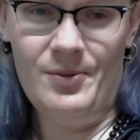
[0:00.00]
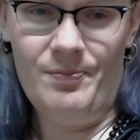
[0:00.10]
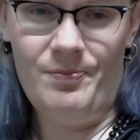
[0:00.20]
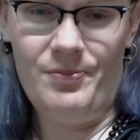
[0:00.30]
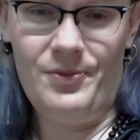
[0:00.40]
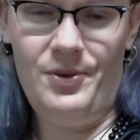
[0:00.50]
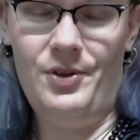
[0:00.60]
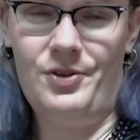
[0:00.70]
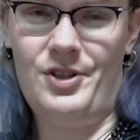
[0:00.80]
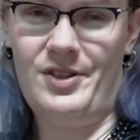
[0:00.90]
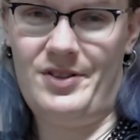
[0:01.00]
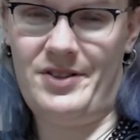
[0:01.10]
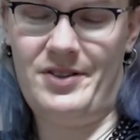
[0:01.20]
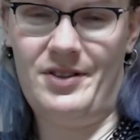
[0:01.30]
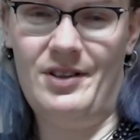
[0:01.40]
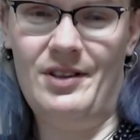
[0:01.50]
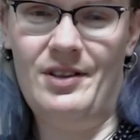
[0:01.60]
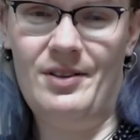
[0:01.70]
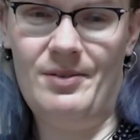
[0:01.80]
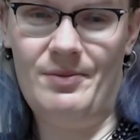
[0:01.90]
You just
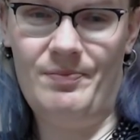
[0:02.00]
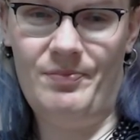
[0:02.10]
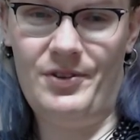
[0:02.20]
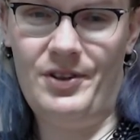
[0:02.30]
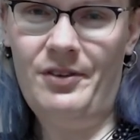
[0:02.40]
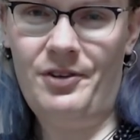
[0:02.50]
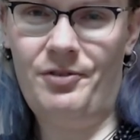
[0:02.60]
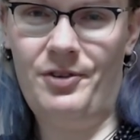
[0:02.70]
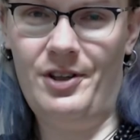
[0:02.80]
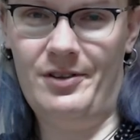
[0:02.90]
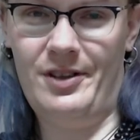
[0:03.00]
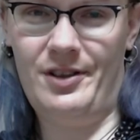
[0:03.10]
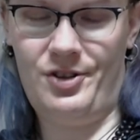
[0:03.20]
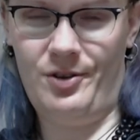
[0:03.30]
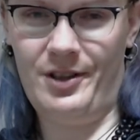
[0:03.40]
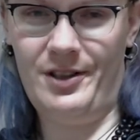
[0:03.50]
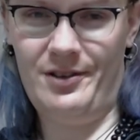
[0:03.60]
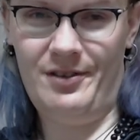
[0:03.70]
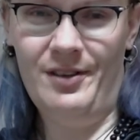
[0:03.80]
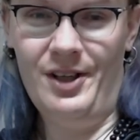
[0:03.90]
don't feel that you can
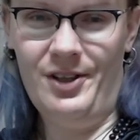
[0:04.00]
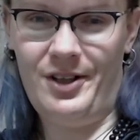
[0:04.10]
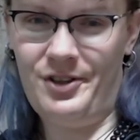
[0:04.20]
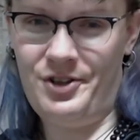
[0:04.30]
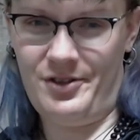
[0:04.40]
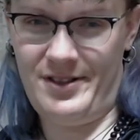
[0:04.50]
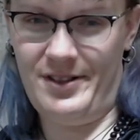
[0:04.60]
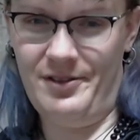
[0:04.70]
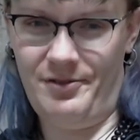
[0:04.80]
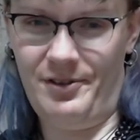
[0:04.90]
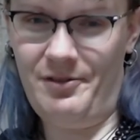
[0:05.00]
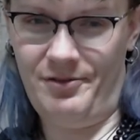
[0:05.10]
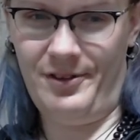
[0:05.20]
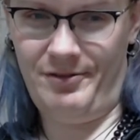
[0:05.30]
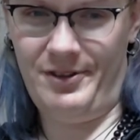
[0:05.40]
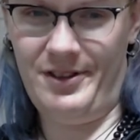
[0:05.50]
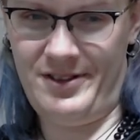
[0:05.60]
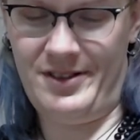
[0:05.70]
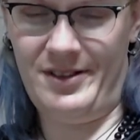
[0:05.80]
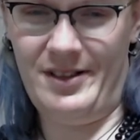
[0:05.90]
cut yourself off of this
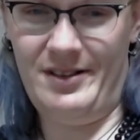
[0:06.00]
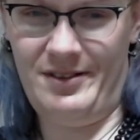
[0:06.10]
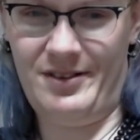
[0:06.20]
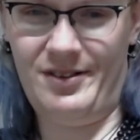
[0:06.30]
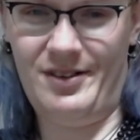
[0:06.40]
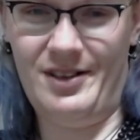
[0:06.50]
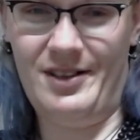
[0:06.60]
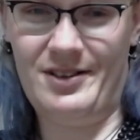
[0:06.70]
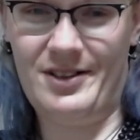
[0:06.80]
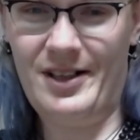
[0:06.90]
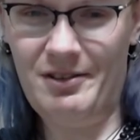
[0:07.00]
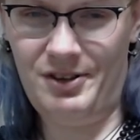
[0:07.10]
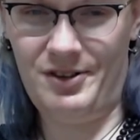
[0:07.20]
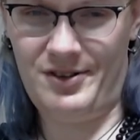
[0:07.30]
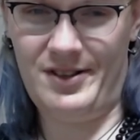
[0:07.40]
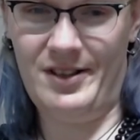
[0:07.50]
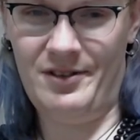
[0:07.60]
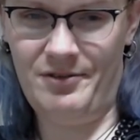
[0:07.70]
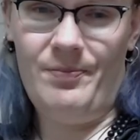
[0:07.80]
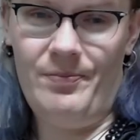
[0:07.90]
and ground yourself.
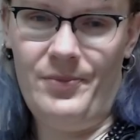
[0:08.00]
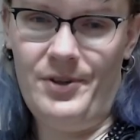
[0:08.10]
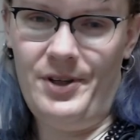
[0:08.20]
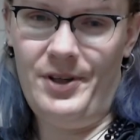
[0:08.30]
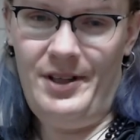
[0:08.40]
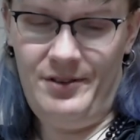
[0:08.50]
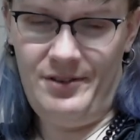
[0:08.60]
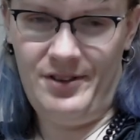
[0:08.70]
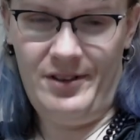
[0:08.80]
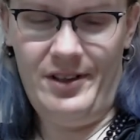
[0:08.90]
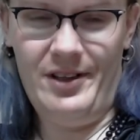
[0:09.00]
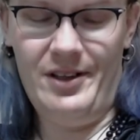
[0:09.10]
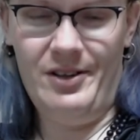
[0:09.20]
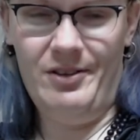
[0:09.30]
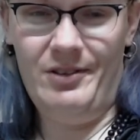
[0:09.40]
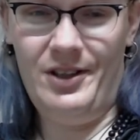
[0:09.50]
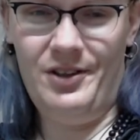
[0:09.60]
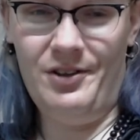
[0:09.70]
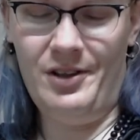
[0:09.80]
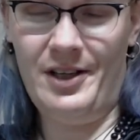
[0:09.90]
And when you
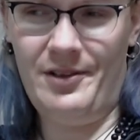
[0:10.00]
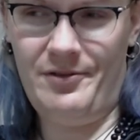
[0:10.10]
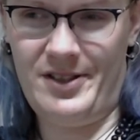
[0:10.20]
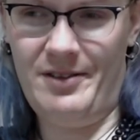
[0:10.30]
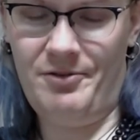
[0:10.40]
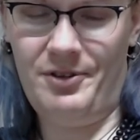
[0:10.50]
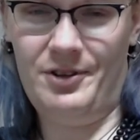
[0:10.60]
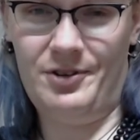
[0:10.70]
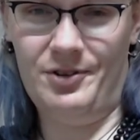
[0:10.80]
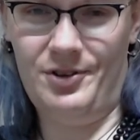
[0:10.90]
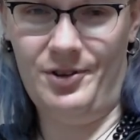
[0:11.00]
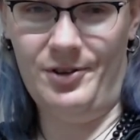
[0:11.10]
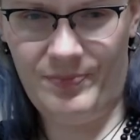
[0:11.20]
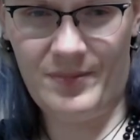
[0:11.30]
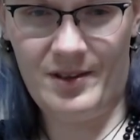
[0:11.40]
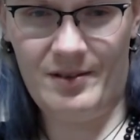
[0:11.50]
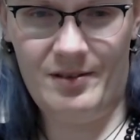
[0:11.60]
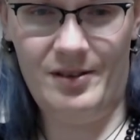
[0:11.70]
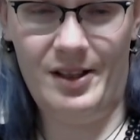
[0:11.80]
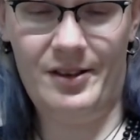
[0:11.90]
have something to do, like
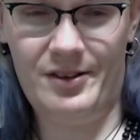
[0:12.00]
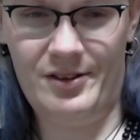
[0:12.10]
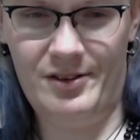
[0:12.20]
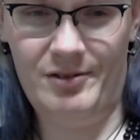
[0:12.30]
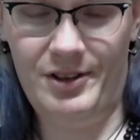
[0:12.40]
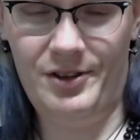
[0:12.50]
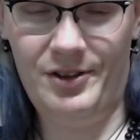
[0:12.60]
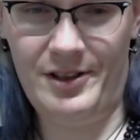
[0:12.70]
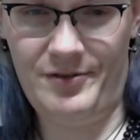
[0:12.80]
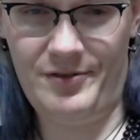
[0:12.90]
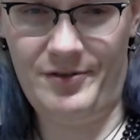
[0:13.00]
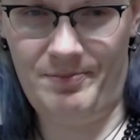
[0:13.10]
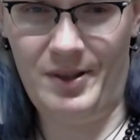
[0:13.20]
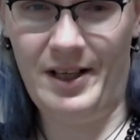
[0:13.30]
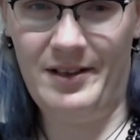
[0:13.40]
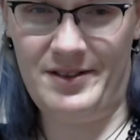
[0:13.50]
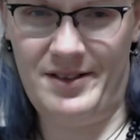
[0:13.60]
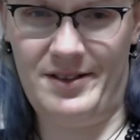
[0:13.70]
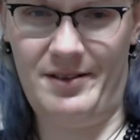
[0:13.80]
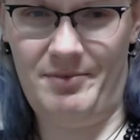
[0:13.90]
when you have some plans, some
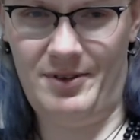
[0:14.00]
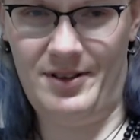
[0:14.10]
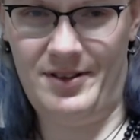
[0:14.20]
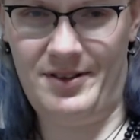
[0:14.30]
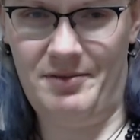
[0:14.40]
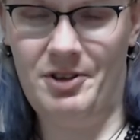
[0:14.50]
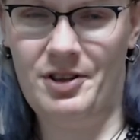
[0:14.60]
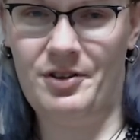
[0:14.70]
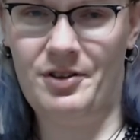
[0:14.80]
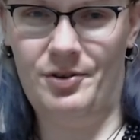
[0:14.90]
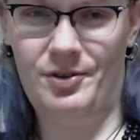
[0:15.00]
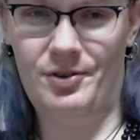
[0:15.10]
work to do,